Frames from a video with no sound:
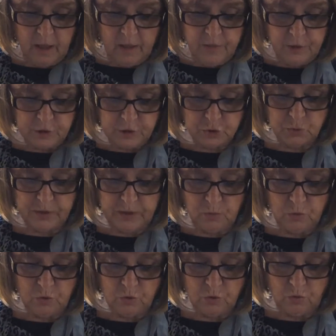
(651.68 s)
The tree
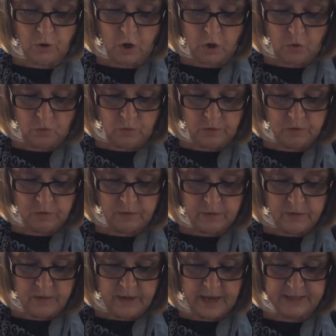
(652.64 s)
will grow
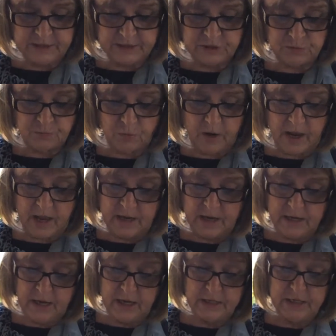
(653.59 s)
and spread
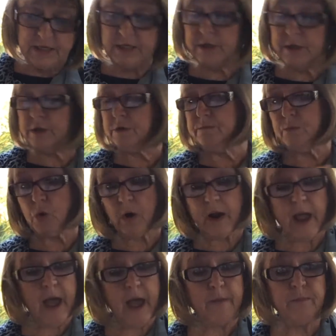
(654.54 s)
and yield more
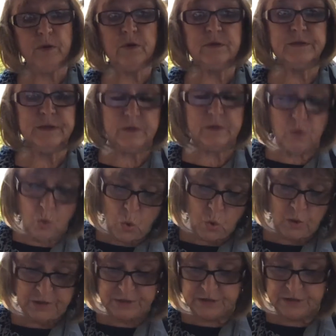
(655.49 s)
apples and
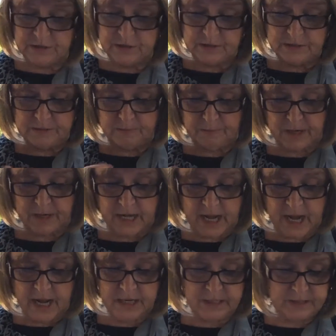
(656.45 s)
oranges and
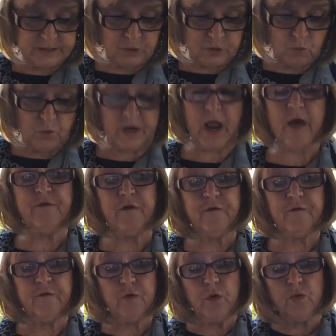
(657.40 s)
bananas or whatever
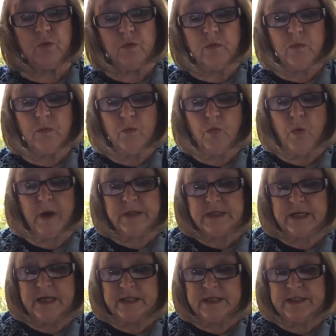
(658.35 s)
fruit. What
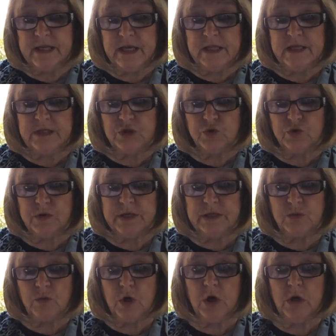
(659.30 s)
did I say these
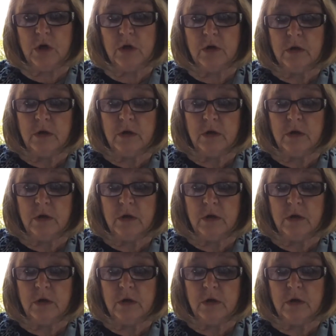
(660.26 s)
trees were?